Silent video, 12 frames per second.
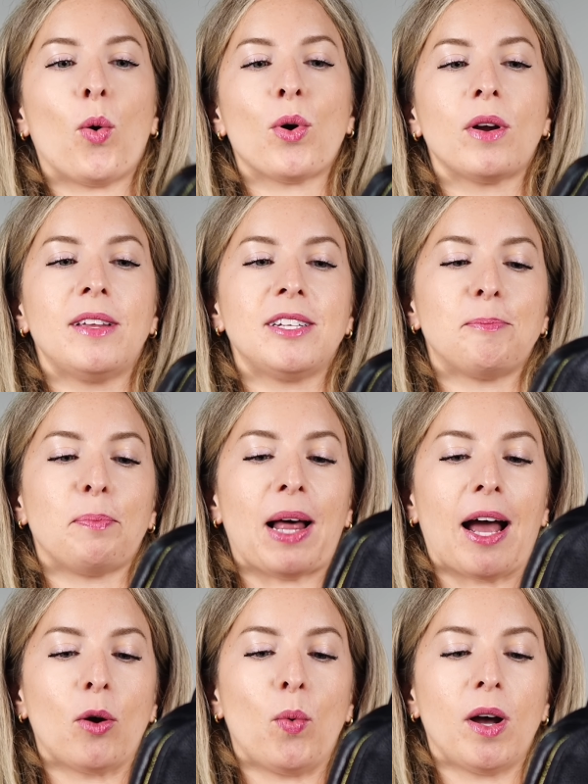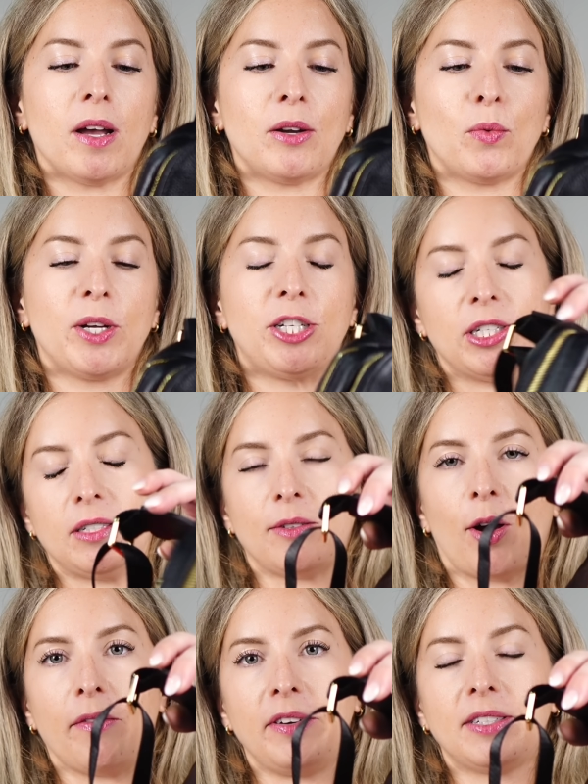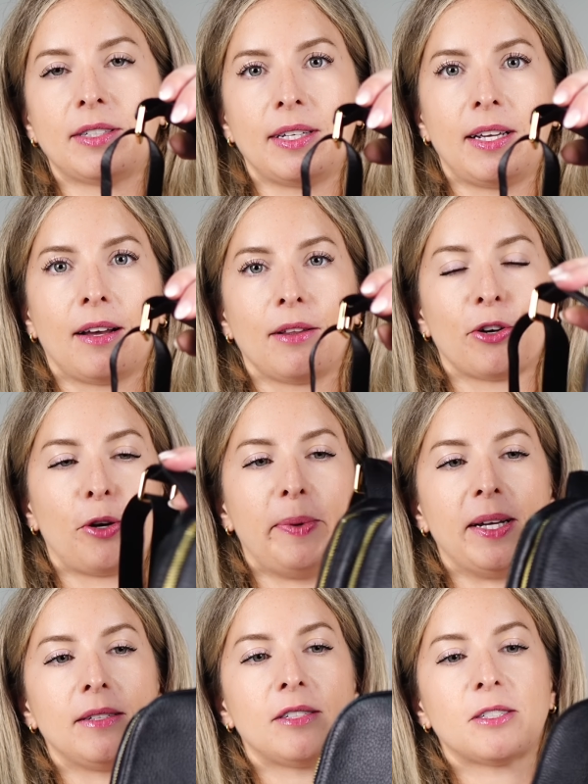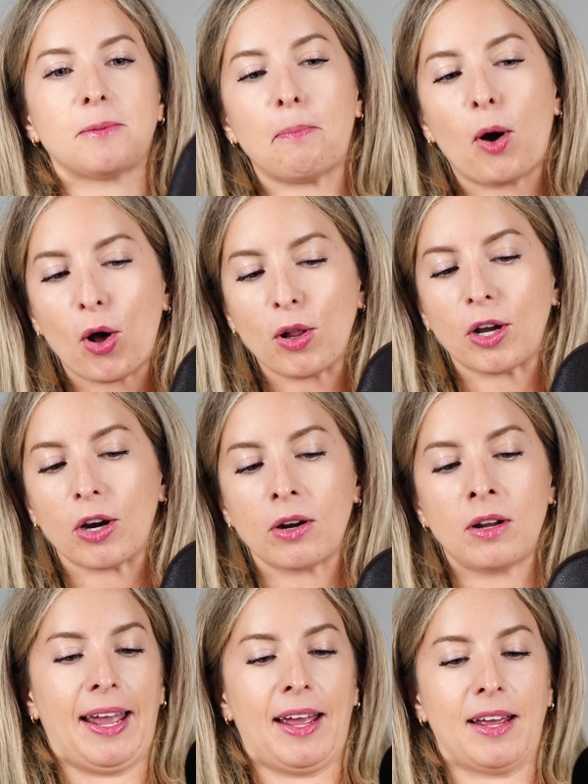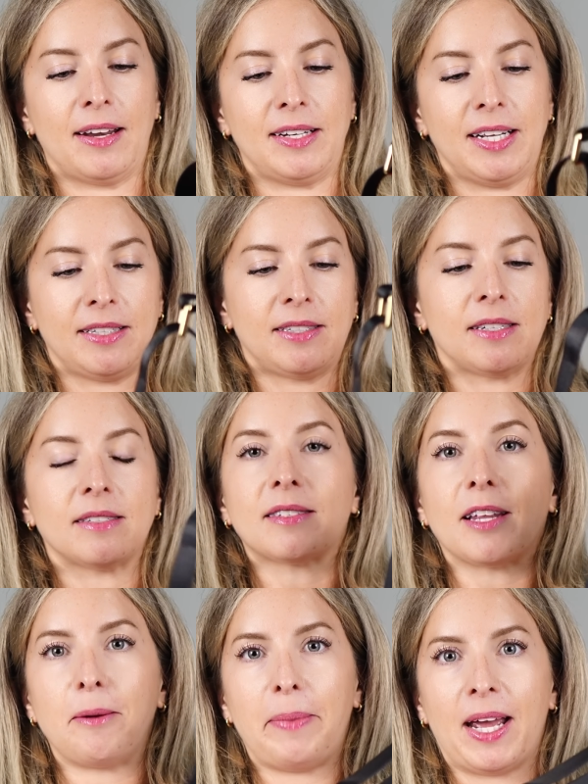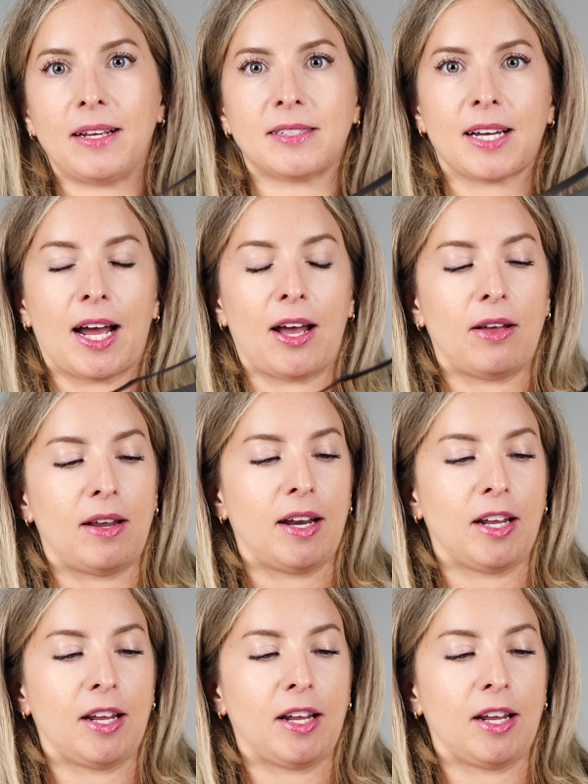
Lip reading: Or this black one, which is obviously a little bit smaller, and it's sling bag style, and